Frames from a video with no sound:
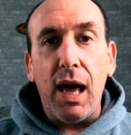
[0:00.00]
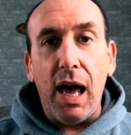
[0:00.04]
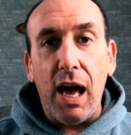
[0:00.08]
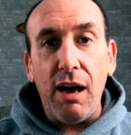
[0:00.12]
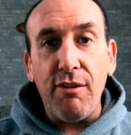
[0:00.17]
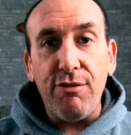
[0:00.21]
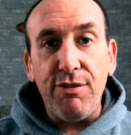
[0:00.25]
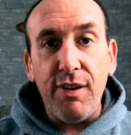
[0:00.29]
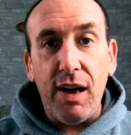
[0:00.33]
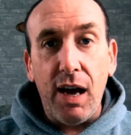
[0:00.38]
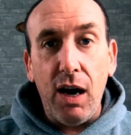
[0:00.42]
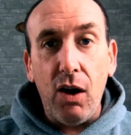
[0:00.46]

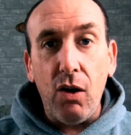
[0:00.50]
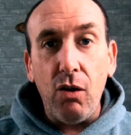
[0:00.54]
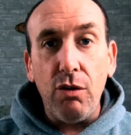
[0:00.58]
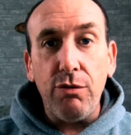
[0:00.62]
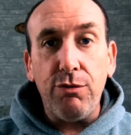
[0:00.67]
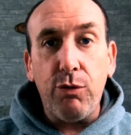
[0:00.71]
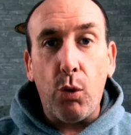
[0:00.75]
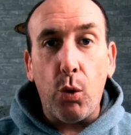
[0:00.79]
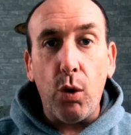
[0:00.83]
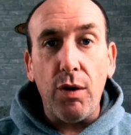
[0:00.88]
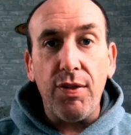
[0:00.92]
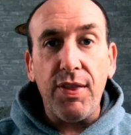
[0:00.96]
FL
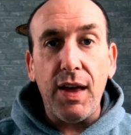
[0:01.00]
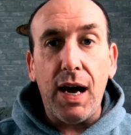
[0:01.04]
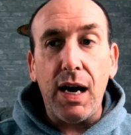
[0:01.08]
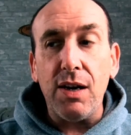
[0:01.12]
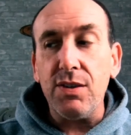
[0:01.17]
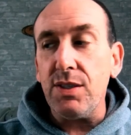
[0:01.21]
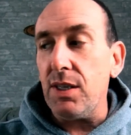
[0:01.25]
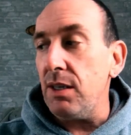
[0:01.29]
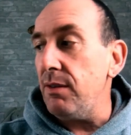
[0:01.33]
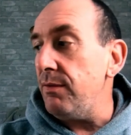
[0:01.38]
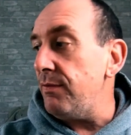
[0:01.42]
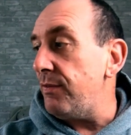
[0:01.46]

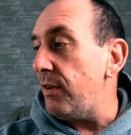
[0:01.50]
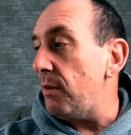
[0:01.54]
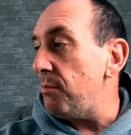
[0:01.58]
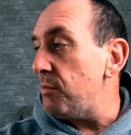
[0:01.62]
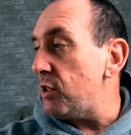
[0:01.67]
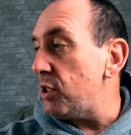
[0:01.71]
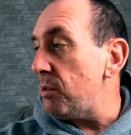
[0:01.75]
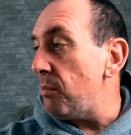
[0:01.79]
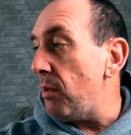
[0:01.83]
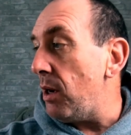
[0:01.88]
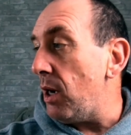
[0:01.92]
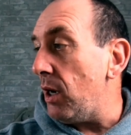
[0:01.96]
4000 from
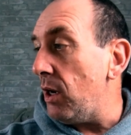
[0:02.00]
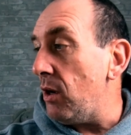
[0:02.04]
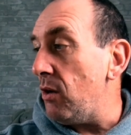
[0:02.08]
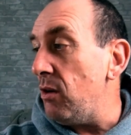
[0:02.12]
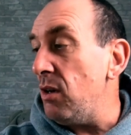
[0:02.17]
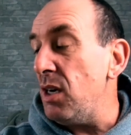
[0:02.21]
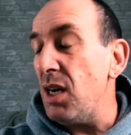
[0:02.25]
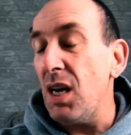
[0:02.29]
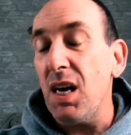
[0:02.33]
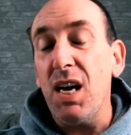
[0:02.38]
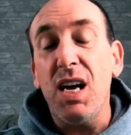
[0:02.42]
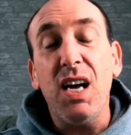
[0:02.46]
Shimano.
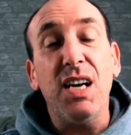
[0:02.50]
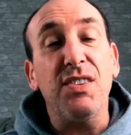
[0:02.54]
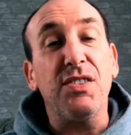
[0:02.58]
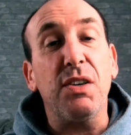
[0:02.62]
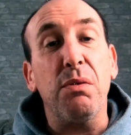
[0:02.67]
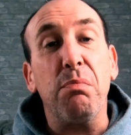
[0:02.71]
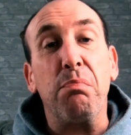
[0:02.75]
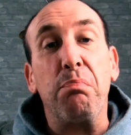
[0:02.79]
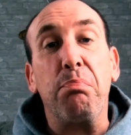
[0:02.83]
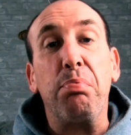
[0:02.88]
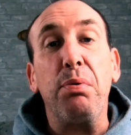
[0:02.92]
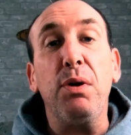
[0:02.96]
It's a
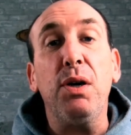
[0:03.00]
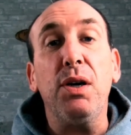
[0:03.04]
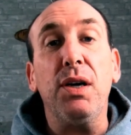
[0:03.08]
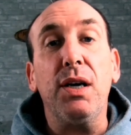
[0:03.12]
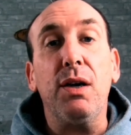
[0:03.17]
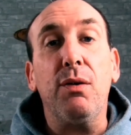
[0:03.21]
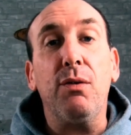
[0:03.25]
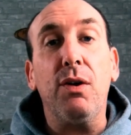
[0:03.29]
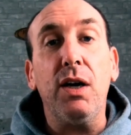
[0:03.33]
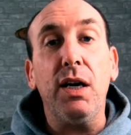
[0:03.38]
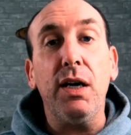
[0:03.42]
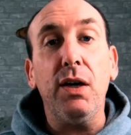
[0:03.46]

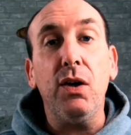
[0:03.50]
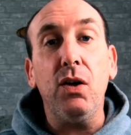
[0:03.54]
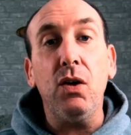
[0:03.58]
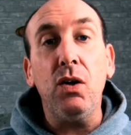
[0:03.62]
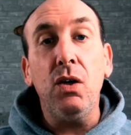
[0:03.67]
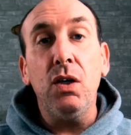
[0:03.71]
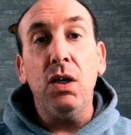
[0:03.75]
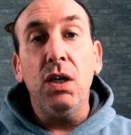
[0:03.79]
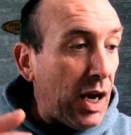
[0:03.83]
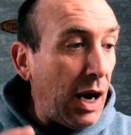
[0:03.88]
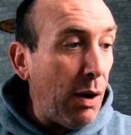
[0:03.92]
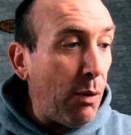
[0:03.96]
brilliant
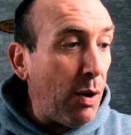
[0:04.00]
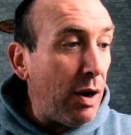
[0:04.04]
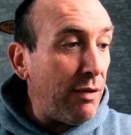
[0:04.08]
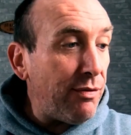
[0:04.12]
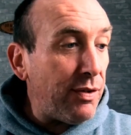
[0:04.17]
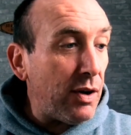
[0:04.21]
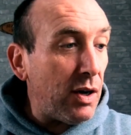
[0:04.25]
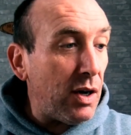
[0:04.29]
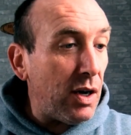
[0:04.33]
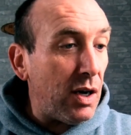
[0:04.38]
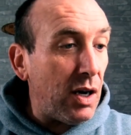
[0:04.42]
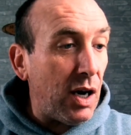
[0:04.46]
reel.
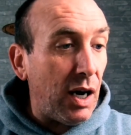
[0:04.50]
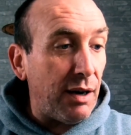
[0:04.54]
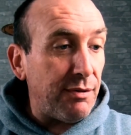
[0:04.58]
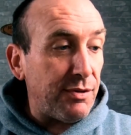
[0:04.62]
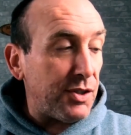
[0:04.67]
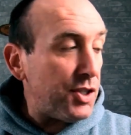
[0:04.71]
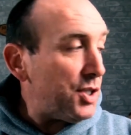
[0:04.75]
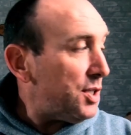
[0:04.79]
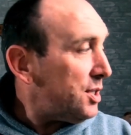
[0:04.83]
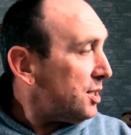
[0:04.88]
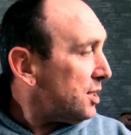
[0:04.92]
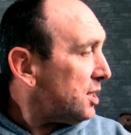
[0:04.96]
However, I've
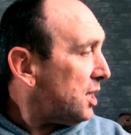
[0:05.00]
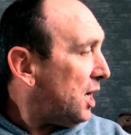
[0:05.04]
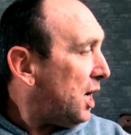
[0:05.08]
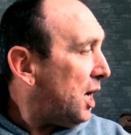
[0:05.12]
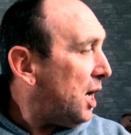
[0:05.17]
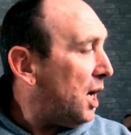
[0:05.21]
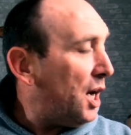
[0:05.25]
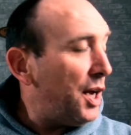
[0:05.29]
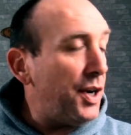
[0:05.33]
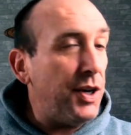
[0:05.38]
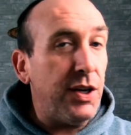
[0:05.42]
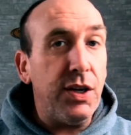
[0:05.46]
just
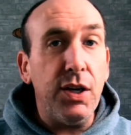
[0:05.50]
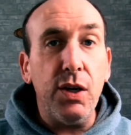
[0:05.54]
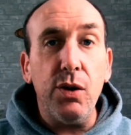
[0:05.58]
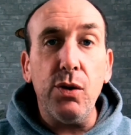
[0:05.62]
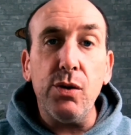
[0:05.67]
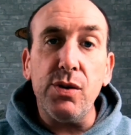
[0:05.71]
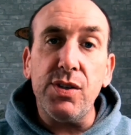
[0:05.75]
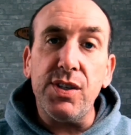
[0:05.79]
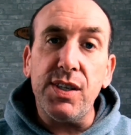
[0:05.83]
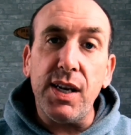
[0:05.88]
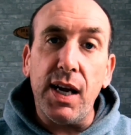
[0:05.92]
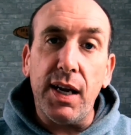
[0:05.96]
got a
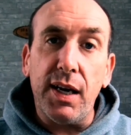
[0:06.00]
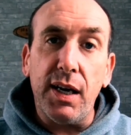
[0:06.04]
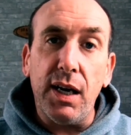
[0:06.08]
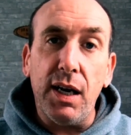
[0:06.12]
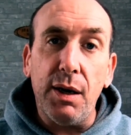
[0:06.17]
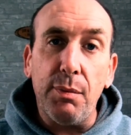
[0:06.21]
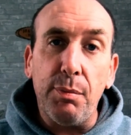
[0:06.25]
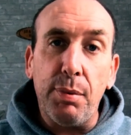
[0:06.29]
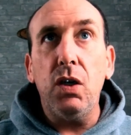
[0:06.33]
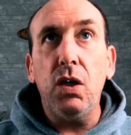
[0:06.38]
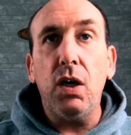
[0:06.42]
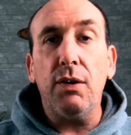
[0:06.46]
new
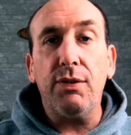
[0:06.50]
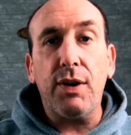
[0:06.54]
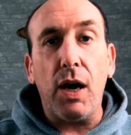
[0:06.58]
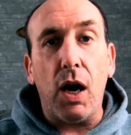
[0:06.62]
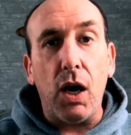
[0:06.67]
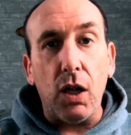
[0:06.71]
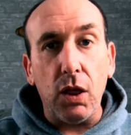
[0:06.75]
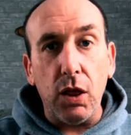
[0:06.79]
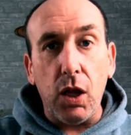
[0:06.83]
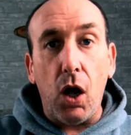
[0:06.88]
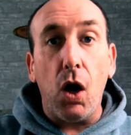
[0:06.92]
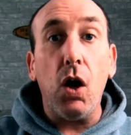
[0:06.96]
setup. I've got
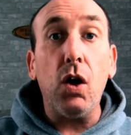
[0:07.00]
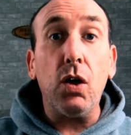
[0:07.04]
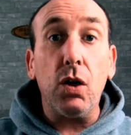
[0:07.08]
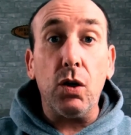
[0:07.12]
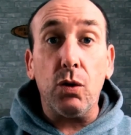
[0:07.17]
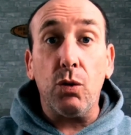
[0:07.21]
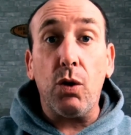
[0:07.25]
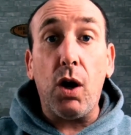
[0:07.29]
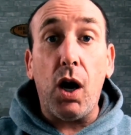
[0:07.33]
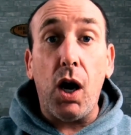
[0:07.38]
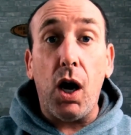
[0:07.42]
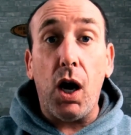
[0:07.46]
a longer
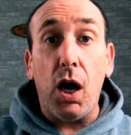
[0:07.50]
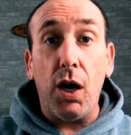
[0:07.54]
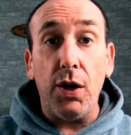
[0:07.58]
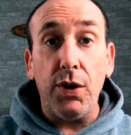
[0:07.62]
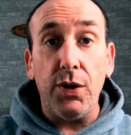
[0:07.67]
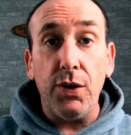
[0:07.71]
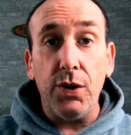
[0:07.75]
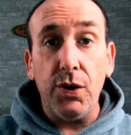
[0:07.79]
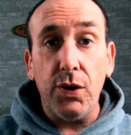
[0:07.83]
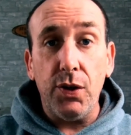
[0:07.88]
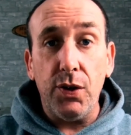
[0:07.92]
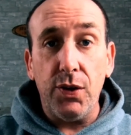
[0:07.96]

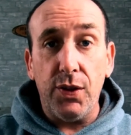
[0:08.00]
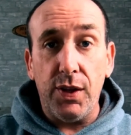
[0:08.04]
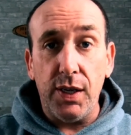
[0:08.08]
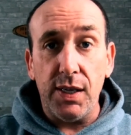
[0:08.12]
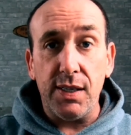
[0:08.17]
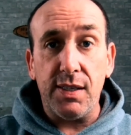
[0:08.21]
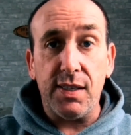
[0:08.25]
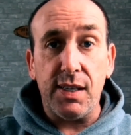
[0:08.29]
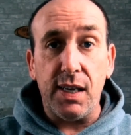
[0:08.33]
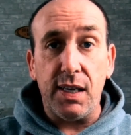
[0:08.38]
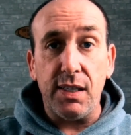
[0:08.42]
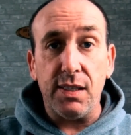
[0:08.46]
rod this
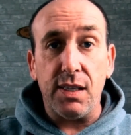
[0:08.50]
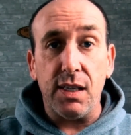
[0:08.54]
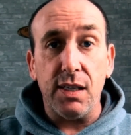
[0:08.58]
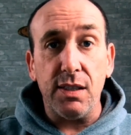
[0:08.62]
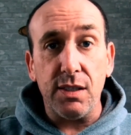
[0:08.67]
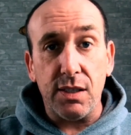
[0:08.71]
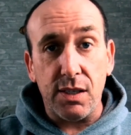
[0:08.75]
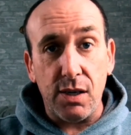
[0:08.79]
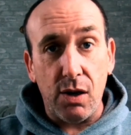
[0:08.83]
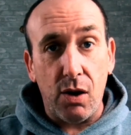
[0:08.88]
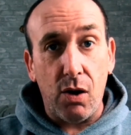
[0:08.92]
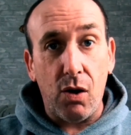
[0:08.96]
season,
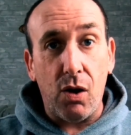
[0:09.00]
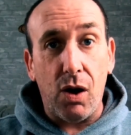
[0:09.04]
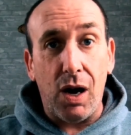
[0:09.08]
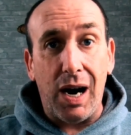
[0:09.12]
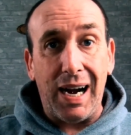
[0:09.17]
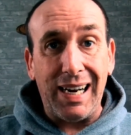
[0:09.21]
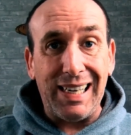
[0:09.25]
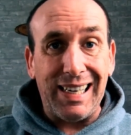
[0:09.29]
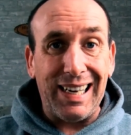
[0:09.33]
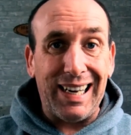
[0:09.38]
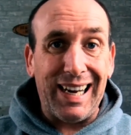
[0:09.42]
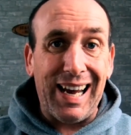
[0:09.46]
so
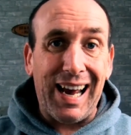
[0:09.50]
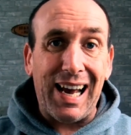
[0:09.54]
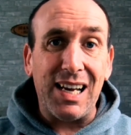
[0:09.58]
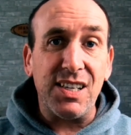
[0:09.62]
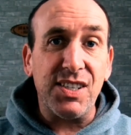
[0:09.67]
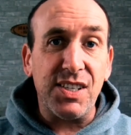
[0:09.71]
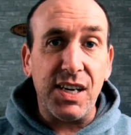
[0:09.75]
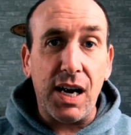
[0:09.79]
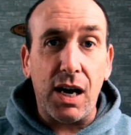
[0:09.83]
I can cast